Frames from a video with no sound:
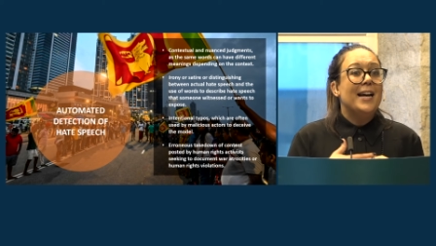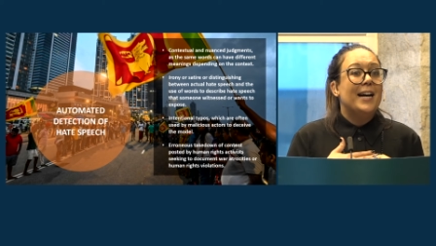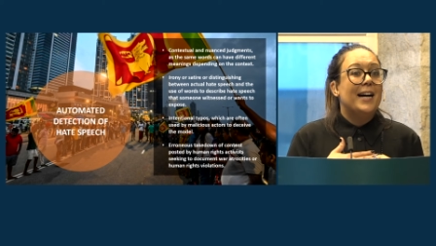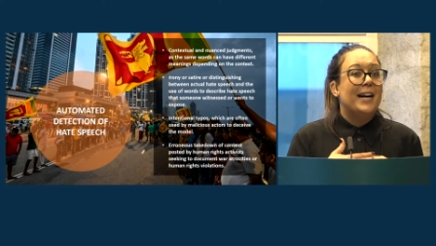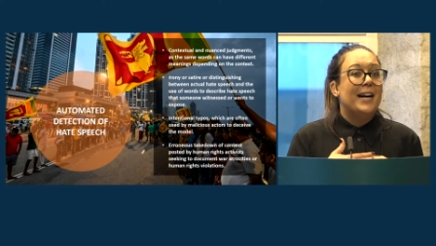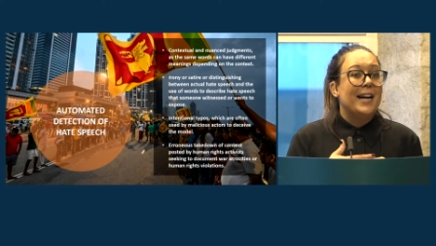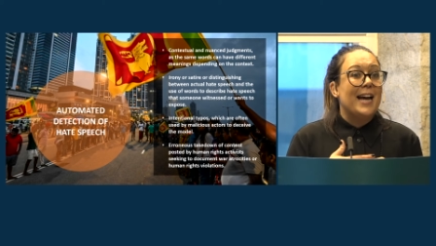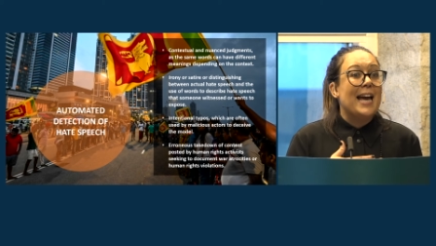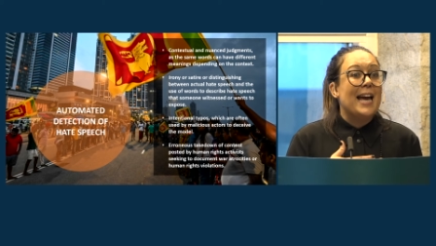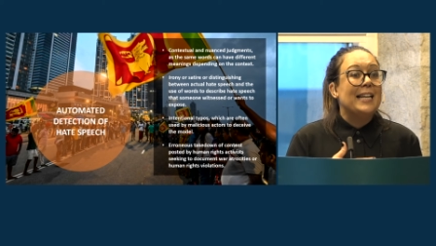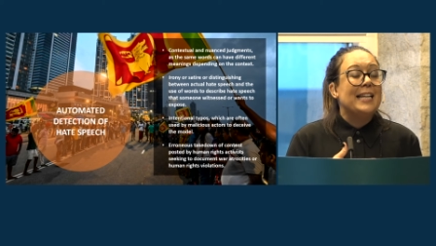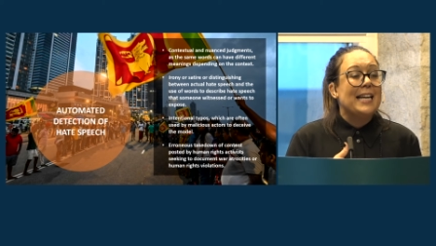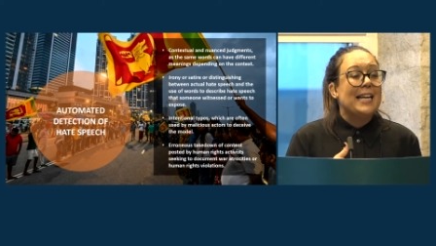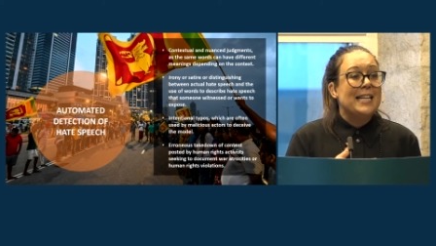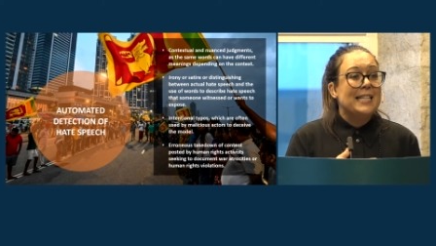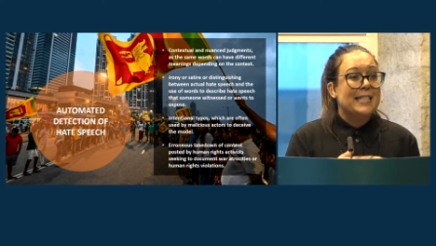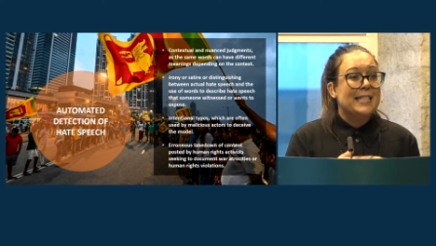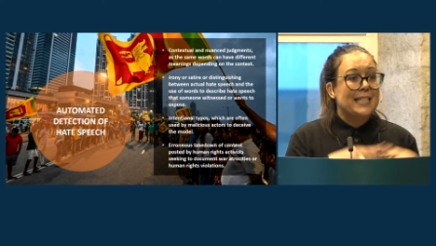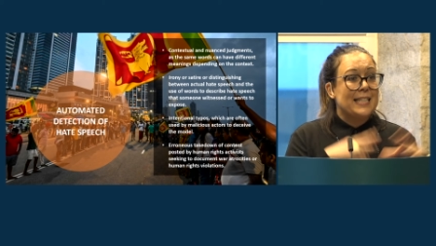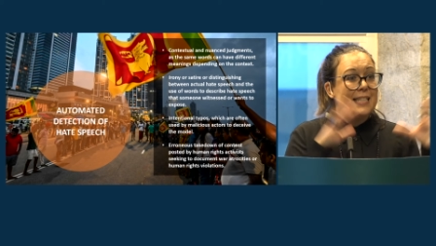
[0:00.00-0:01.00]
uh, any
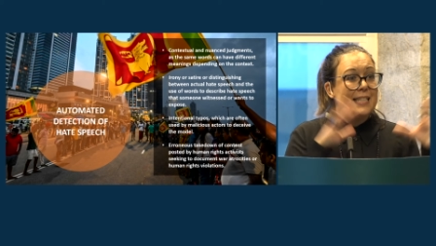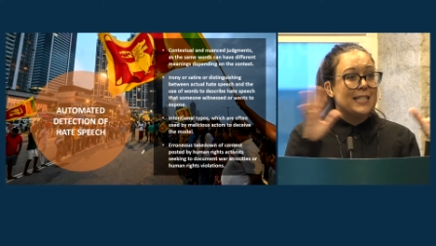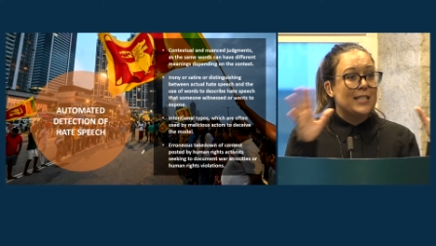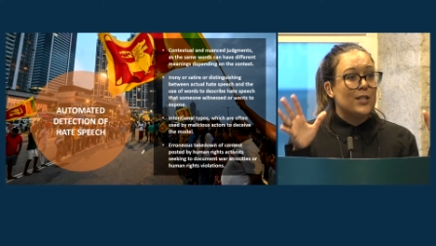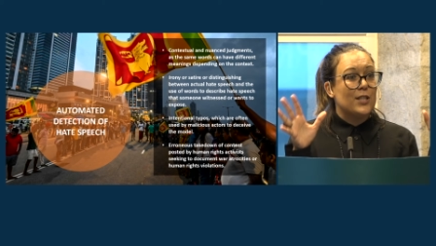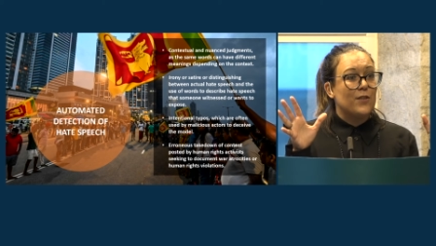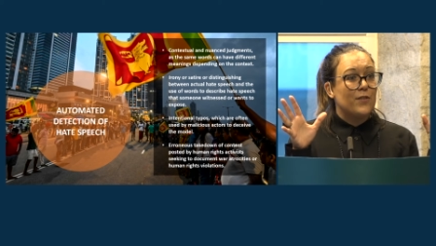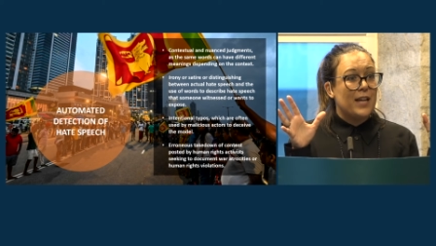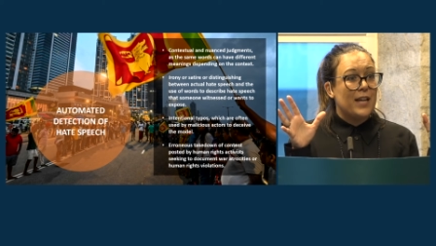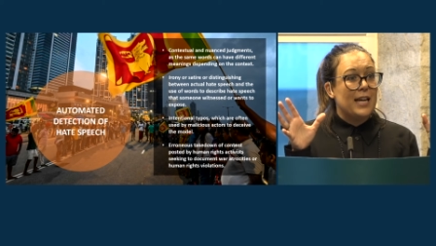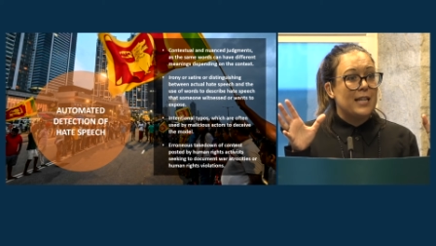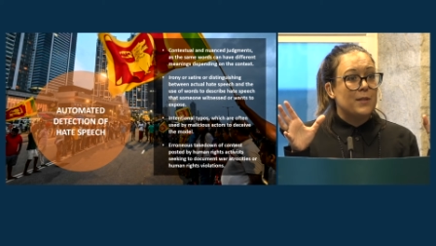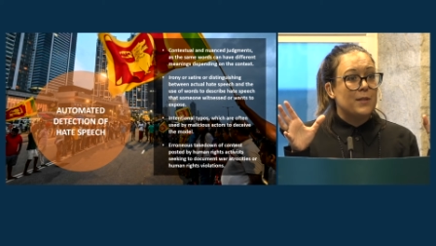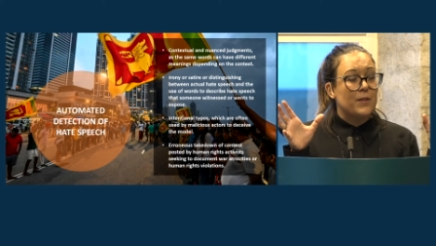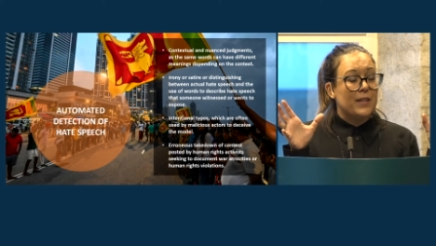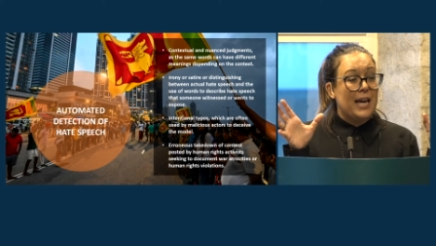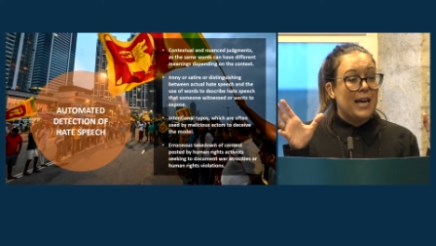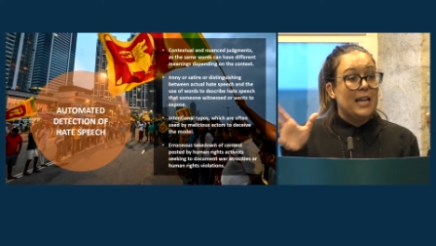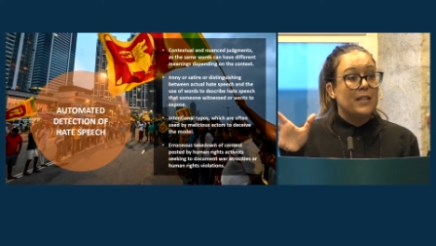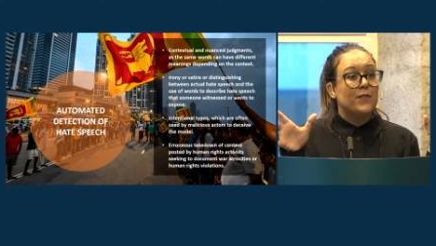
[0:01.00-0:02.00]
instance of hate,
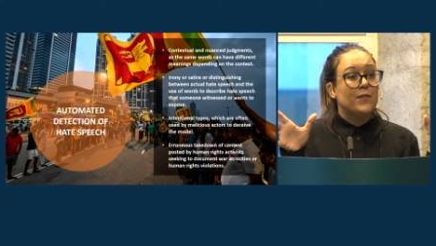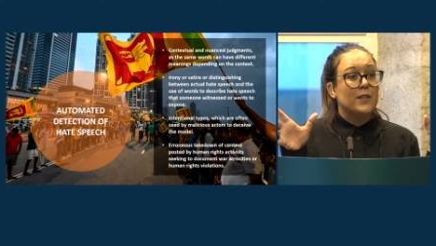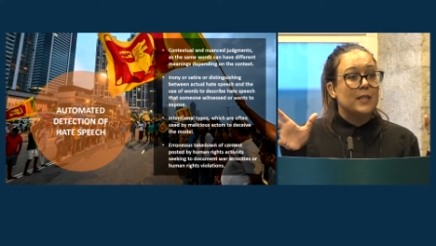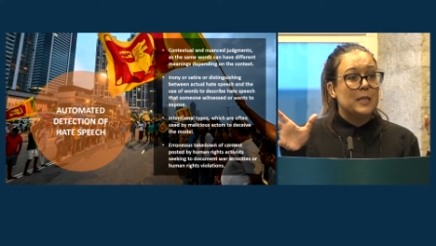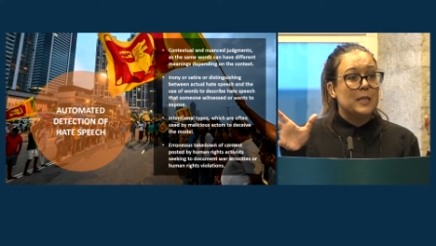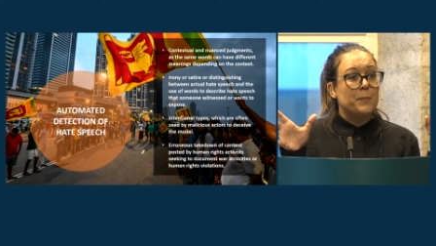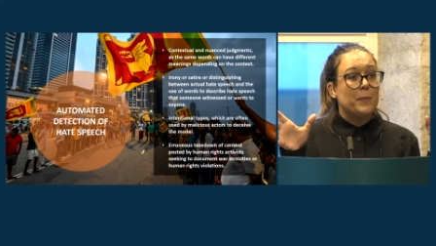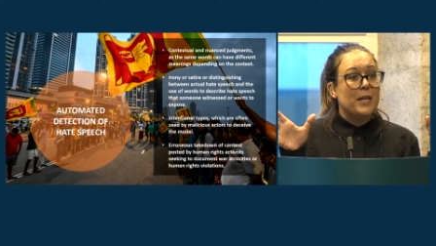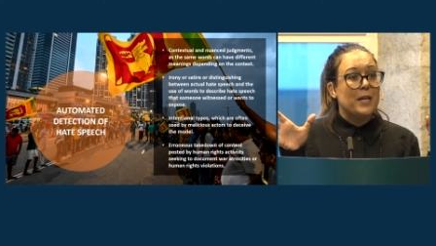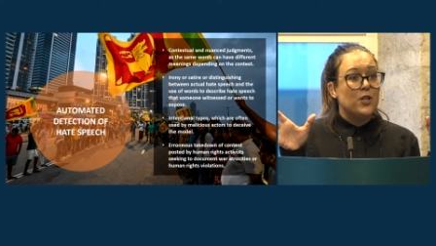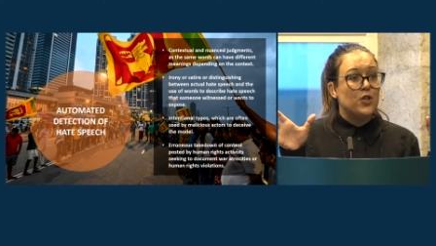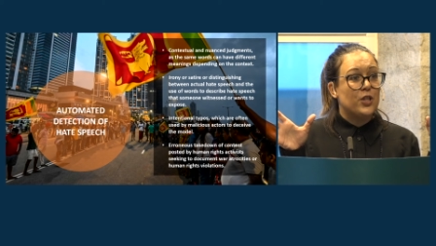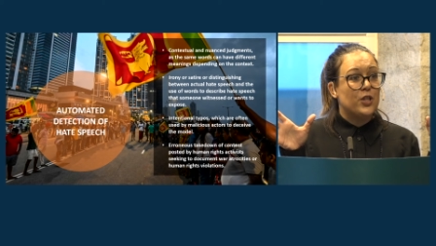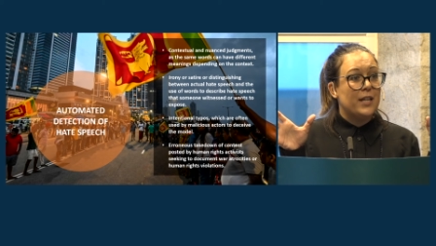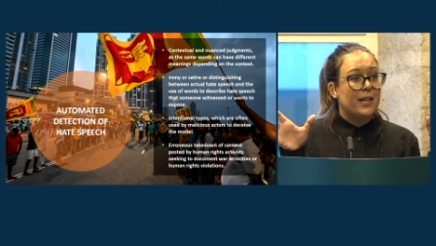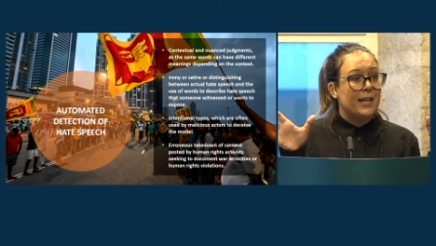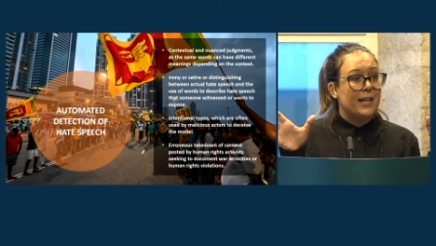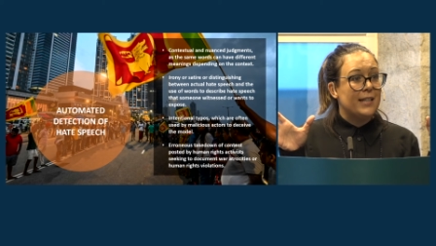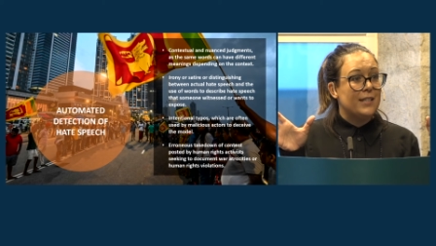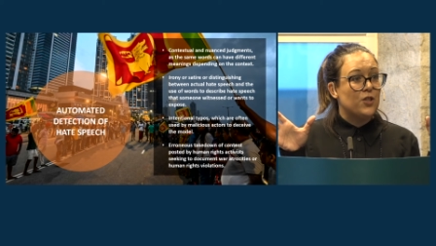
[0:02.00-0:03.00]
hateful speech
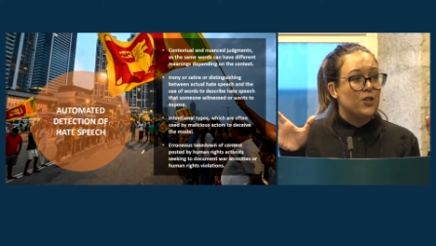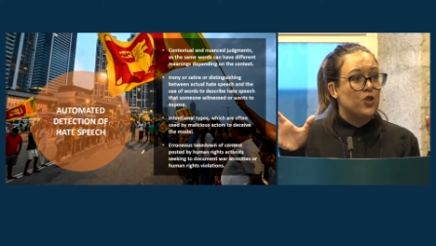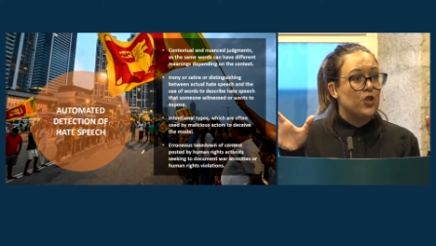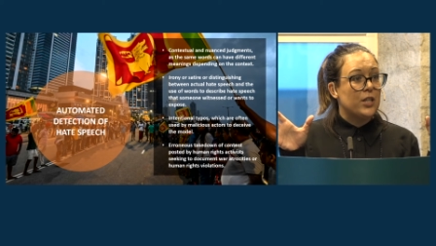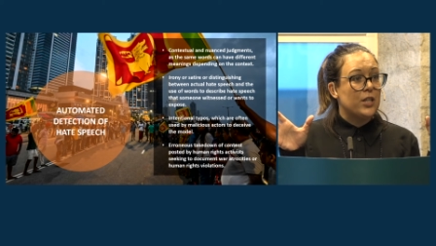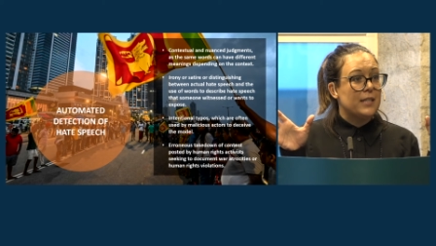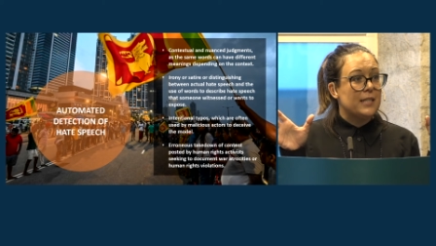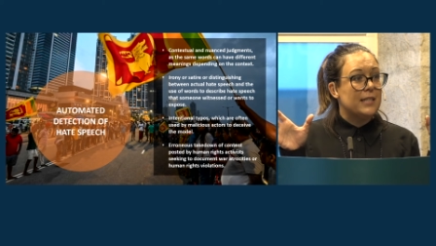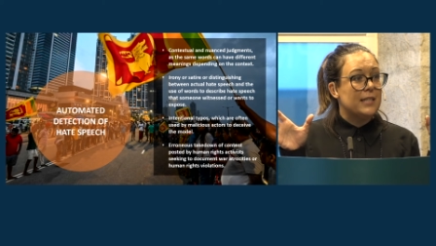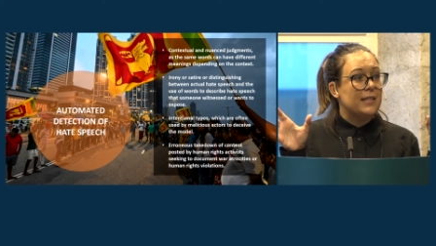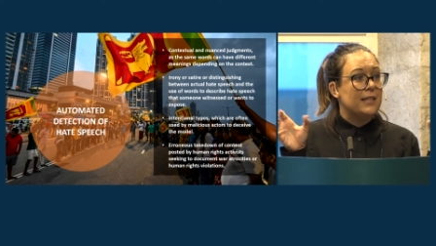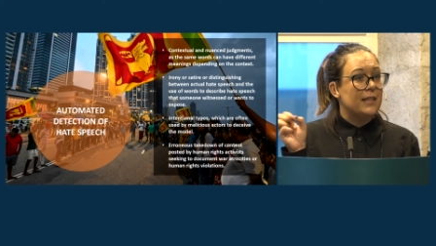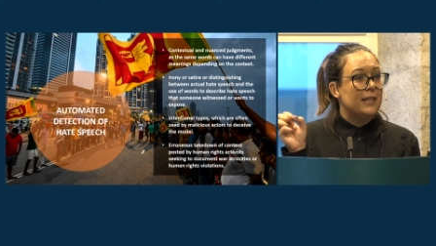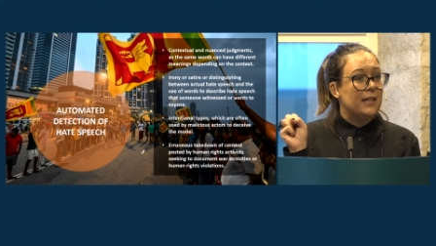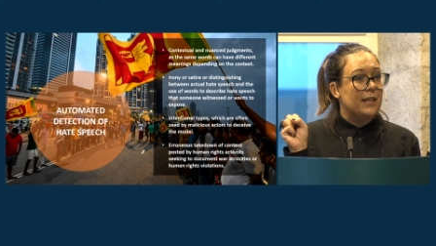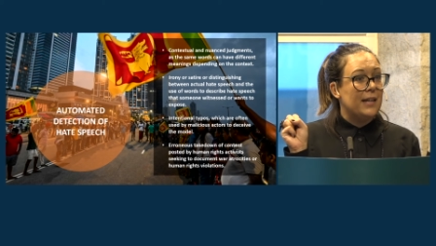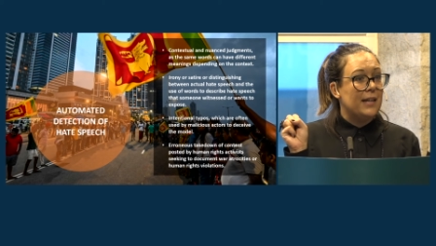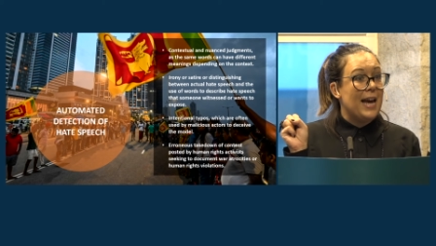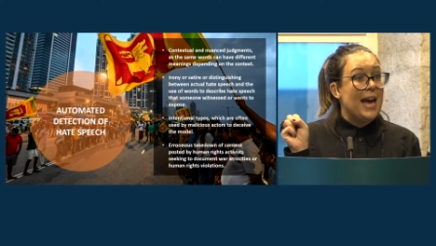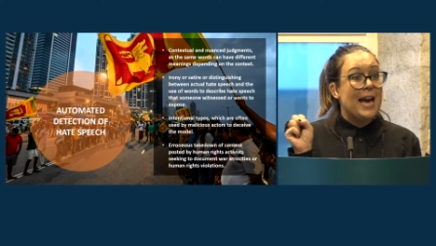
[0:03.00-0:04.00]
that has just uh,